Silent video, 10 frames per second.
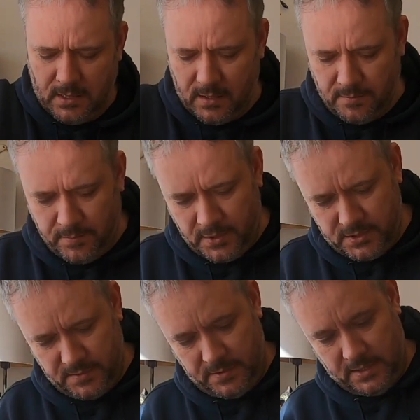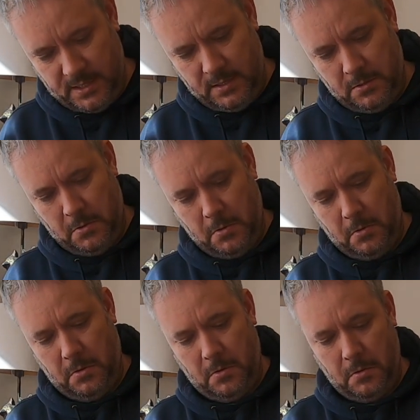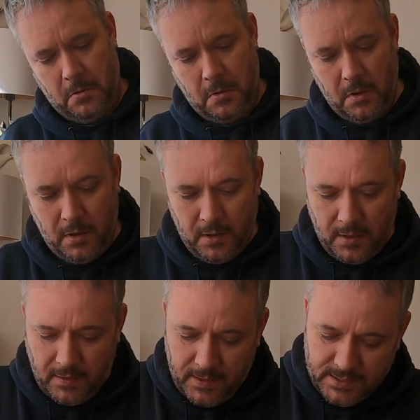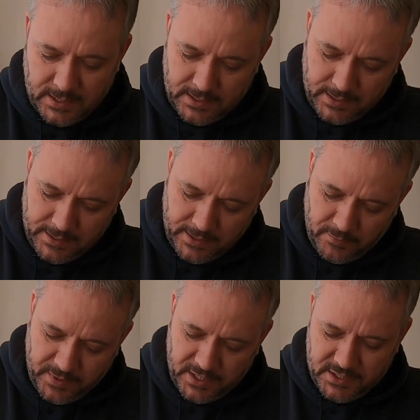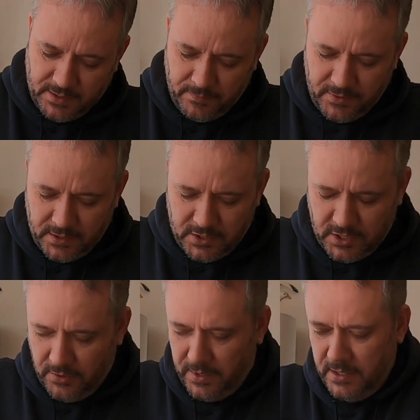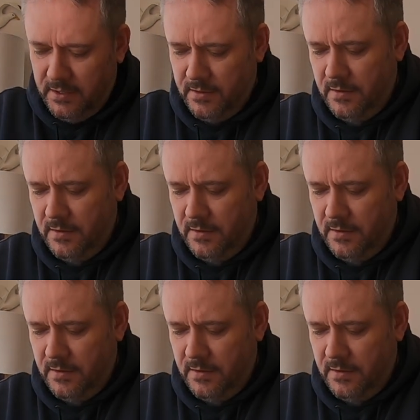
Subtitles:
And possibly there's a little bit of something showing